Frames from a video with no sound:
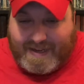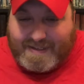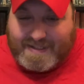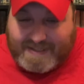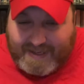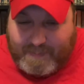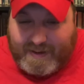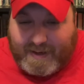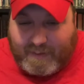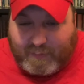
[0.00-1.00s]

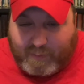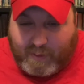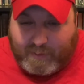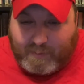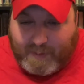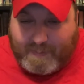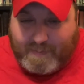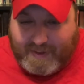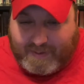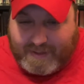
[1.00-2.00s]
Steamy and froth whipped
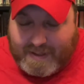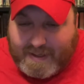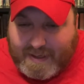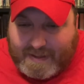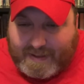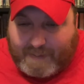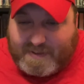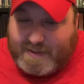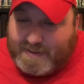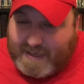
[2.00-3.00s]
milk
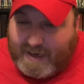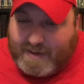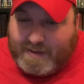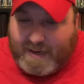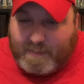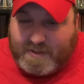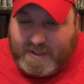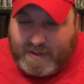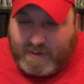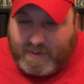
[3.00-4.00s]
tops an Italian
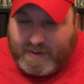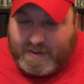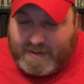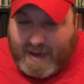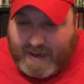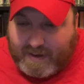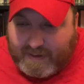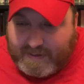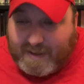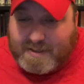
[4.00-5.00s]
cappuccino with a,
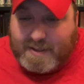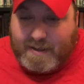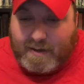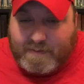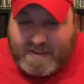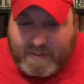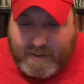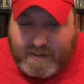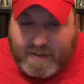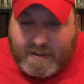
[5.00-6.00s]
a dusting of
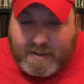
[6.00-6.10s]
cinnamon,